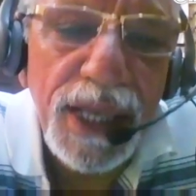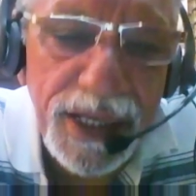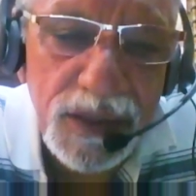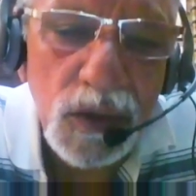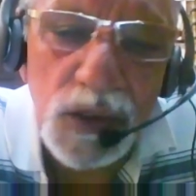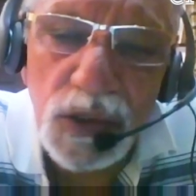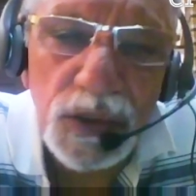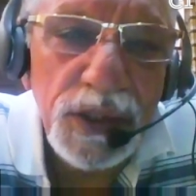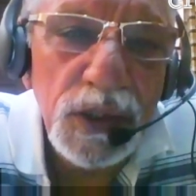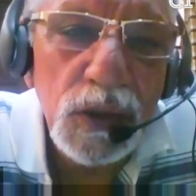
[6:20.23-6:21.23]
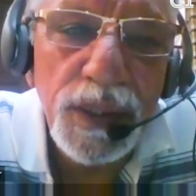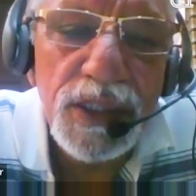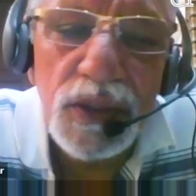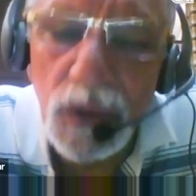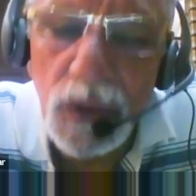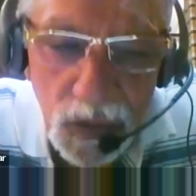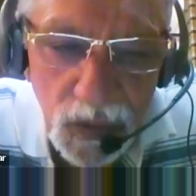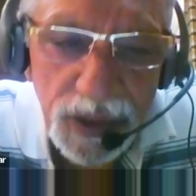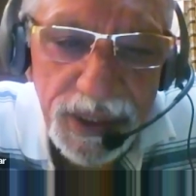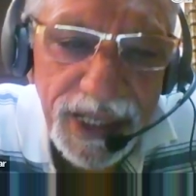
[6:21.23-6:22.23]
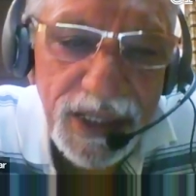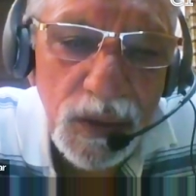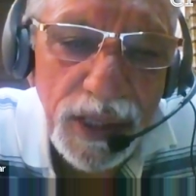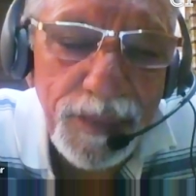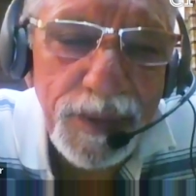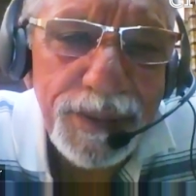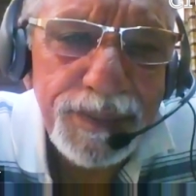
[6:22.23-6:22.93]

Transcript: as also the US, do not want that to happen.